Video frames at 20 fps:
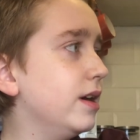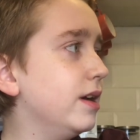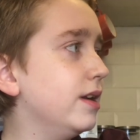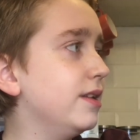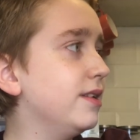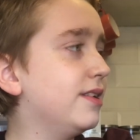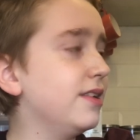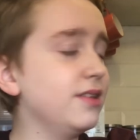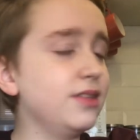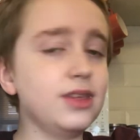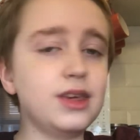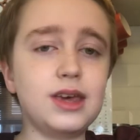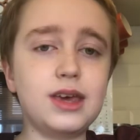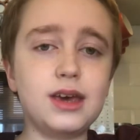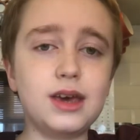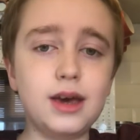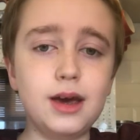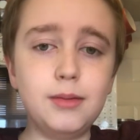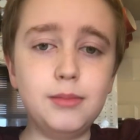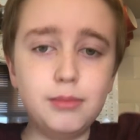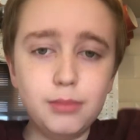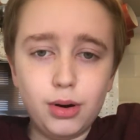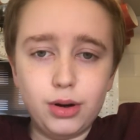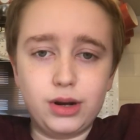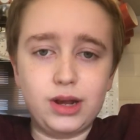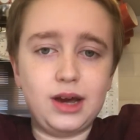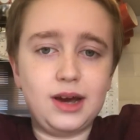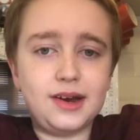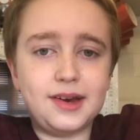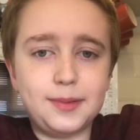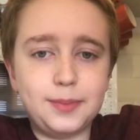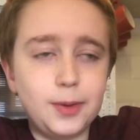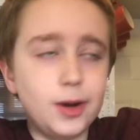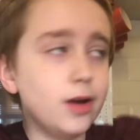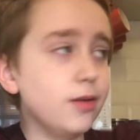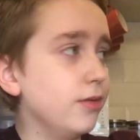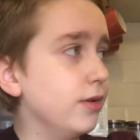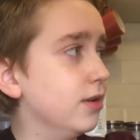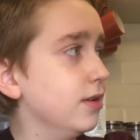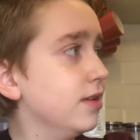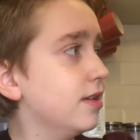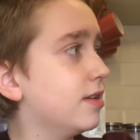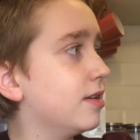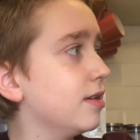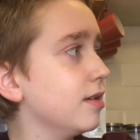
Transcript: Into the in-body experience.